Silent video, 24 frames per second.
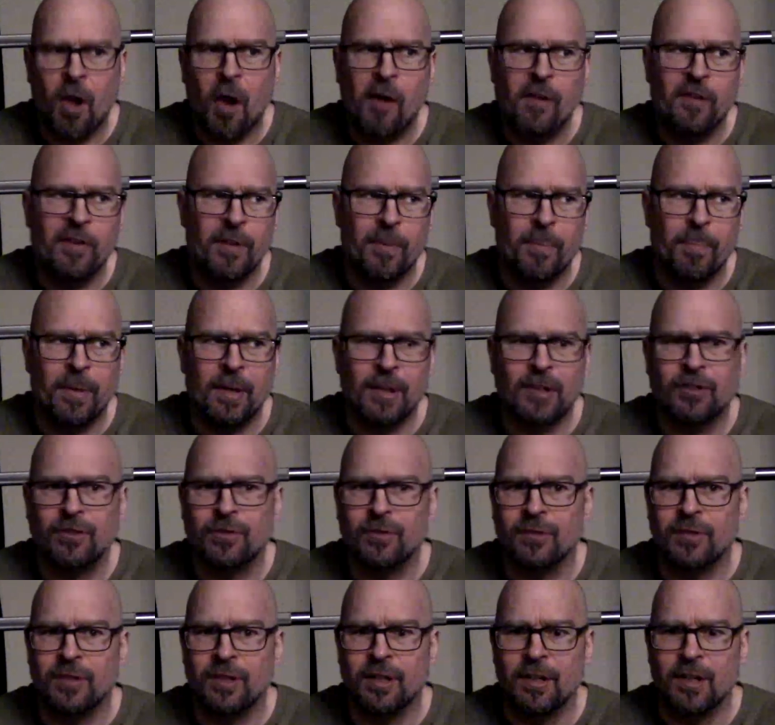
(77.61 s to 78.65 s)
and the
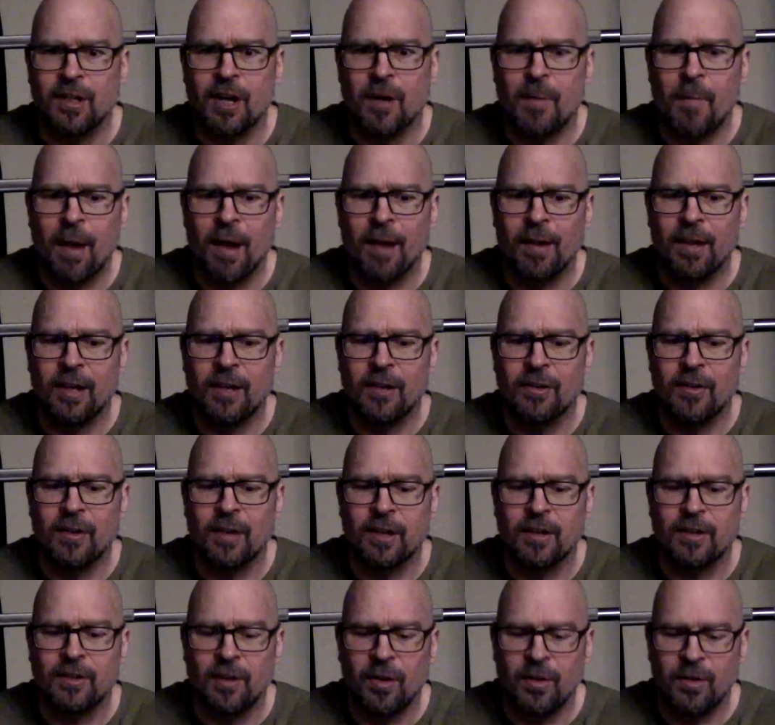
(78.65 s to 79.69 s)
pictures that had come out later
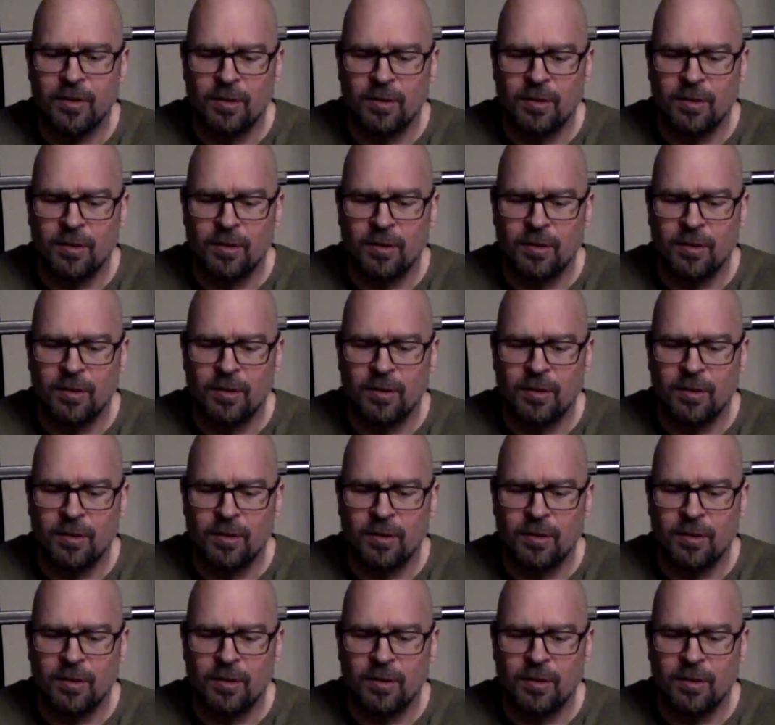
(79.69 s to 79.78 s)
next to all